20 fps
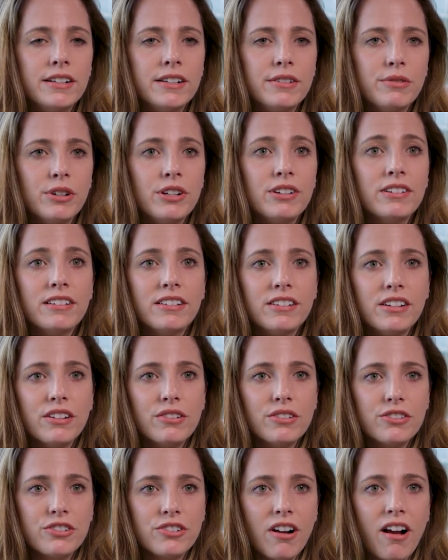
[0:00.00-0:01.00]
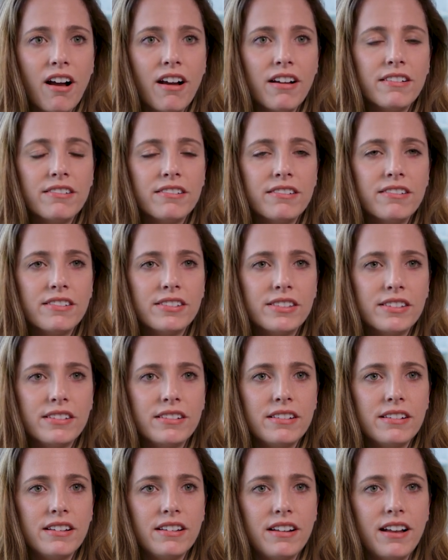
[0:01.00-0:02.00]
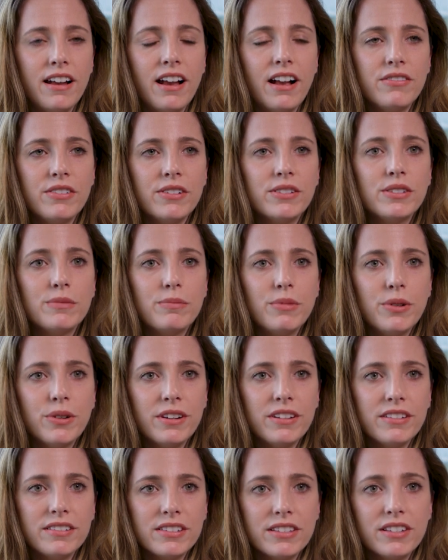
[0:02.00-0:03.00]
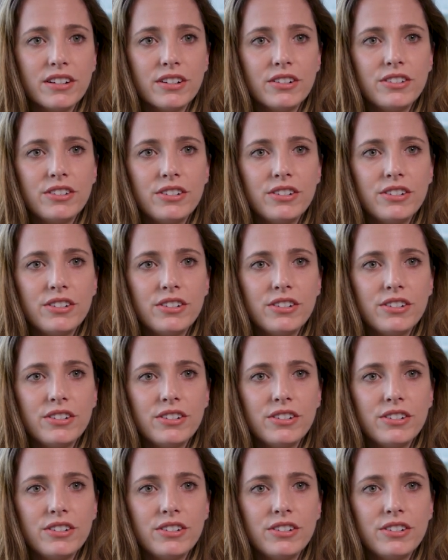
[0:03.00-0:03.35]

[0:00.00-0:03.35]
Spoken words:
written clinical trials, and I have experience there